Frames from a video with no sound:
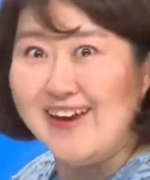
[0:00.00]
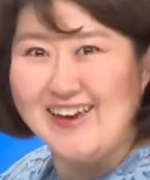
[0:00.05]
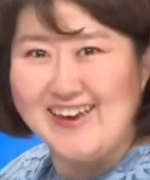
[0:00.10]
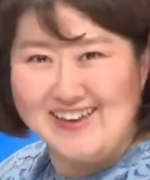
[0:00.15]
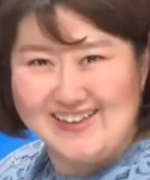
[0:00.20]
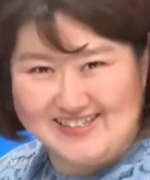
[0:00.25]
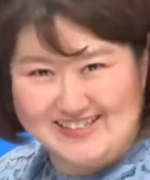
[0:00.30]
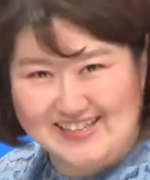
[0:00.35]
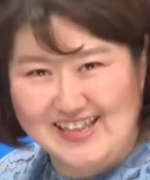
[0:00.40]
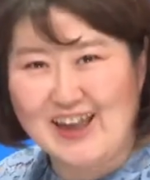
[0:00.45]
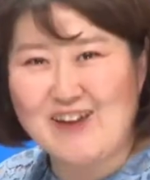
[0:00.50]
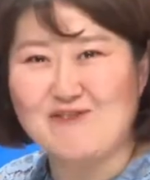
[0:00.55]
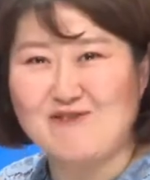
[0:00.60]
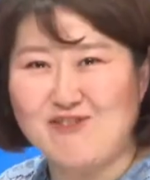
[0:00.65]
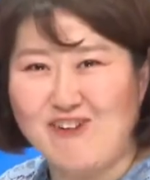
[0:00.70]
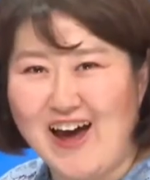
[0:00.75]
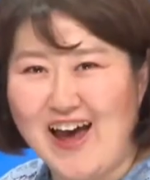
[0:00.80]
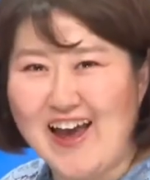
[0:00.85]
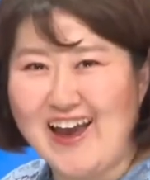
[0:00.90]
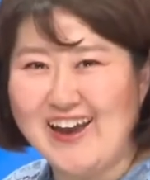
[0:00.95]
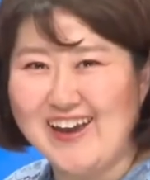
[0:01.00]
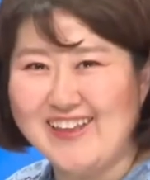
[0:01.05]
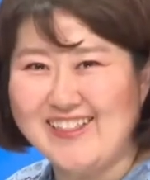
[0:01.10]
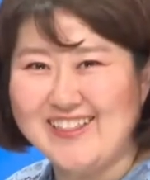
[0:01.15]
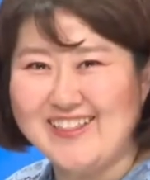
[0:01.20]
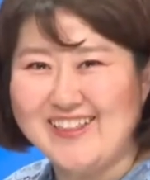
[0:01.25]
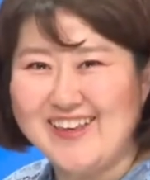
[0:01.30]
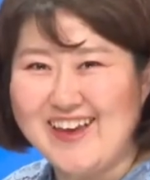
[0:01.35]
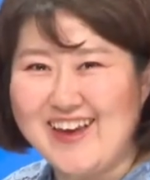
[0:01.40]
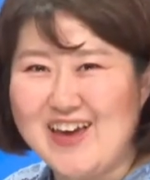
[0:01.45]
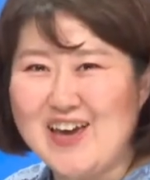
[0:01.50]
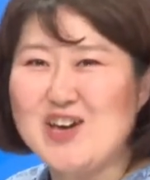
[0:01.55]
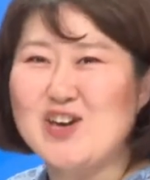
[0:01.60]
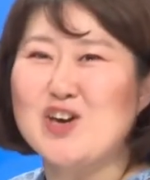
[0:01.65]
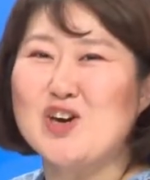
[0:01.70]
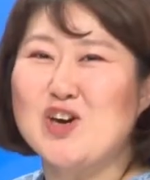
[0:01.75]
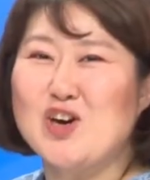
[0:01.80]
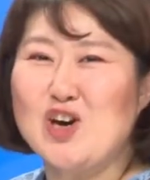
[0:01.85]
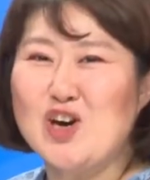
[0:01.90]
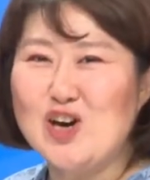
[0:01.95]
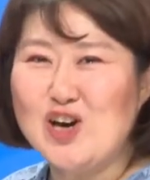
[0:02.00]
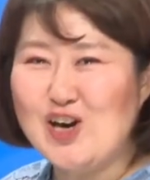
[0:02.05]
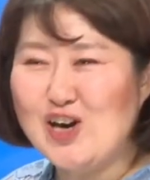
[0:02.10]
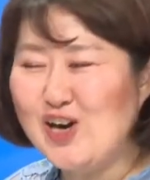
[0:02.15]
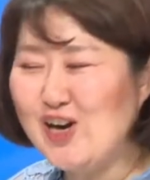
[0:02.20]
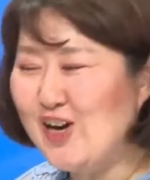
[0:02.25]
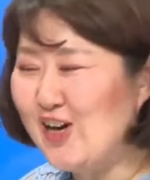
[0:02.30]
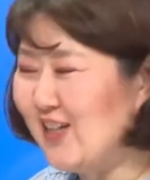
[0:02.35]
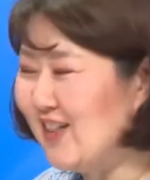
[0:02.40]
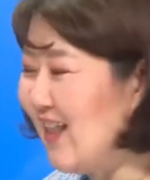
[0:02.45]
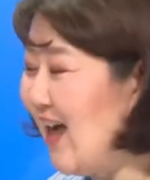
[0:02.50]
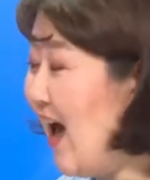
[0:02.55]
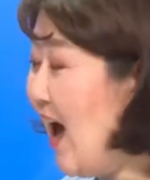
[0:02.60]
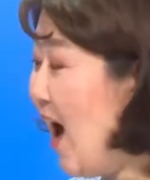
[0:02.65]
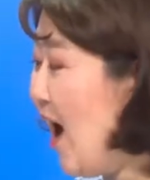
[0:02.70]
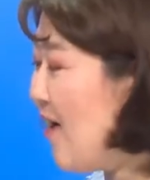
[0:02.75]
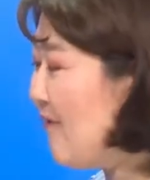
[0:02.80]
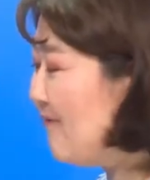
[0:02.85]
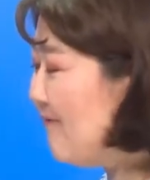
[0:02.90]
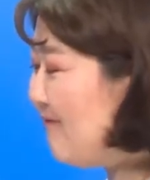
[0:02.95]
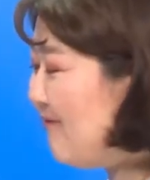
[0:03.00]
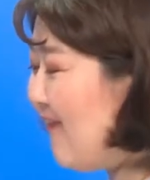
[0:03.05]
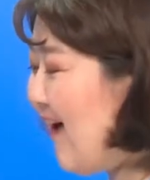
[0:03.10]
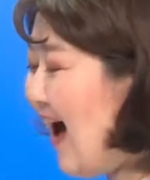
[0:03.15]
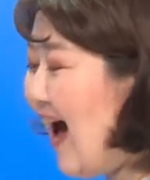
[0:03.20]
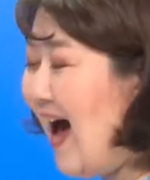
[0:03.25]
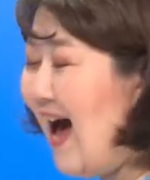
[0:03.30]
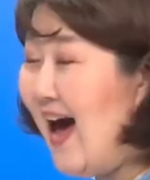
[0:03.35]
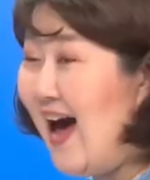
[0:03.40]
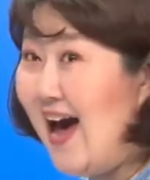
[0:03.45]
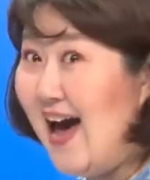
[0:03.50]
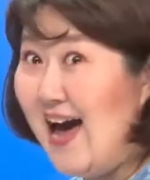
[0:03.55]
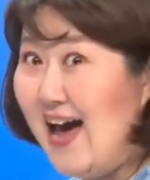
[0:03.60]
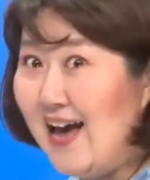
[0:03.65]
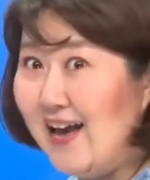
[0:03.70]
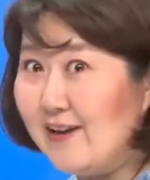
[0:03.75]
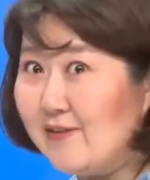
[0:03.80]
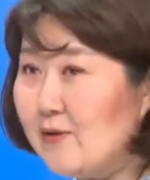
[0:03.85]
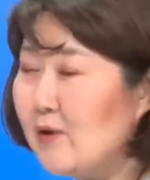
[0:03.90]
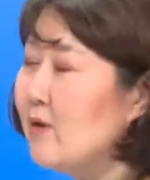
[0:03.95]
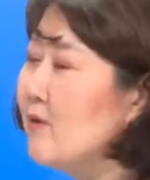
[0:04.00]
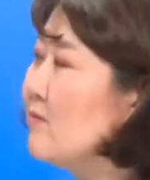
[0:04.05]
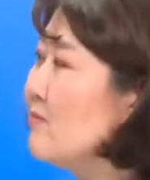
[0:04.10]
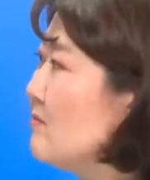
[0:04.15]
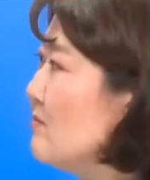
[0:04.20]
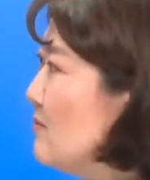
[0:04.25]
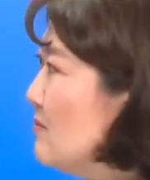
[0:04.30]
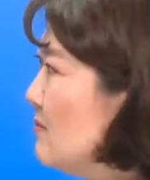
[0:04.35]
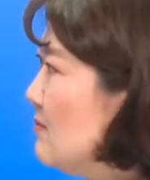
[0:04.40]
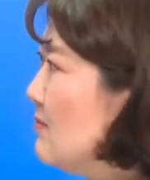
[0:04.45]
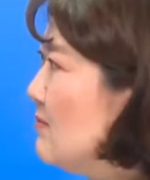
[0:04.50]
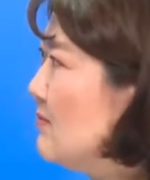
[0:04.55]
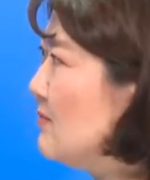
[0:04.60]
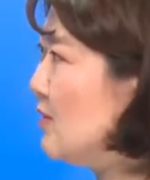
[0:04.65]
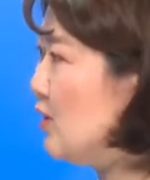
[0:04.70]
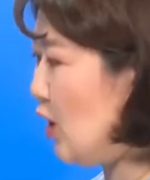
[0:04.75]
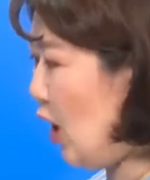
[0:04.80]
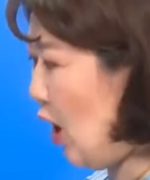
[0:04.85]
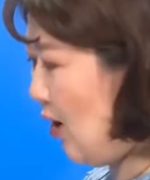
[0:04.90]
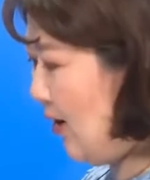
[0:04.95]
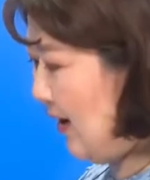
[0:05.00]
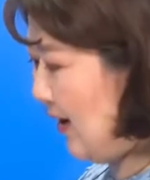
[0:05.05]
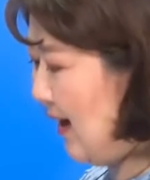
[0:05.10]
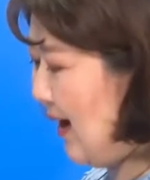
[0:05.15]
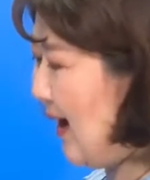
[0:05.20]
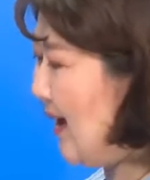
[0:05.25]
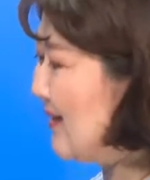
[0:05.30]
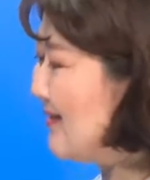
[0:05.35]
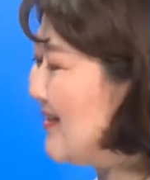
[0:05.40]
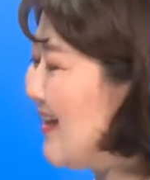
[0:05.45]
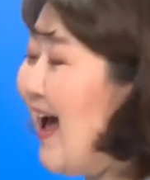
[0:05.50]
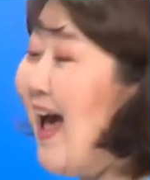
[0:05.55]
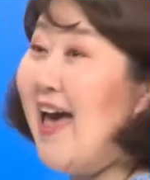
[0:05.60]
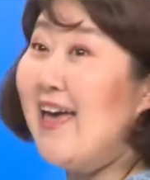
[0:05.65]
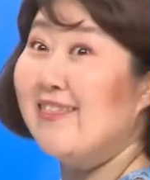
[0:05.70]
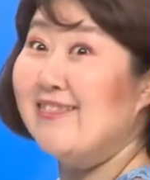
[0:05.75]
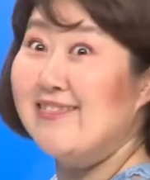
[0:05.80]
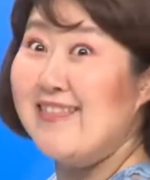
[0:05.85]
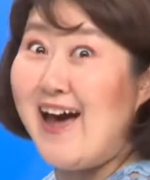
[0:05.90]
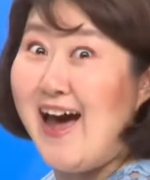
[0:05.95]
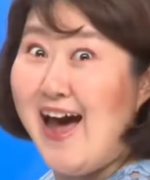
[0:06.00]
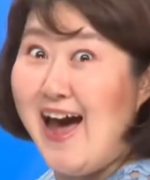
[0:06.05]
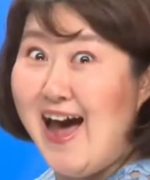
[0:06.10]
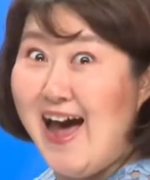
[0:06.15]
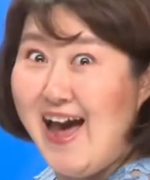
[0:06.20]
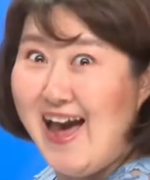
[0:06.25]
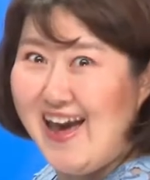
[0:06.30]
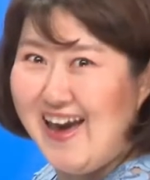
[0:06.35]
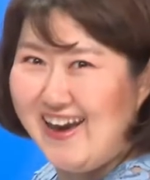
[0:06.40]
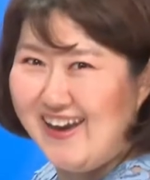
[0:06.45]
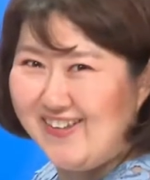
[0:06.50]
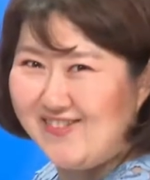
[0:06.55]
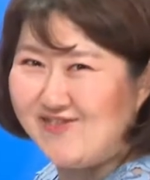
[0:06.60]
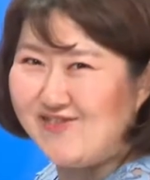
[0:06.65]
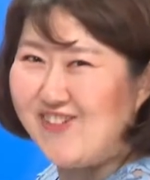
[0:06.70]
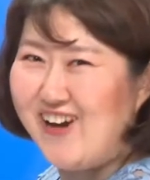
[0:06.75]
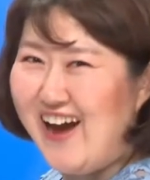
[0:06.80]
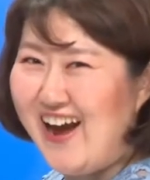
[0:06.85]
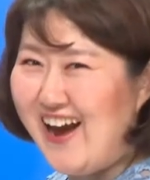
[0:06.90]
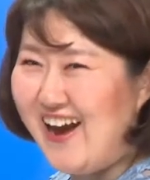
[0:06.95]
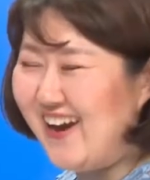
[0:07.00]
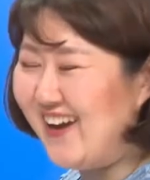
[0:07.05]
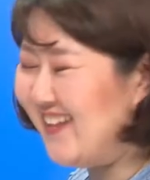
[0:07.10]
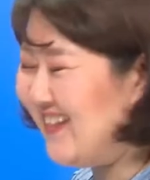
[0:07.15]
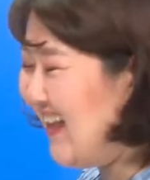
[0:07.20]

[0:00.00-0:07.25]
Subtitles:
Is that right? Good. 5. Sorry, guys. 9, right?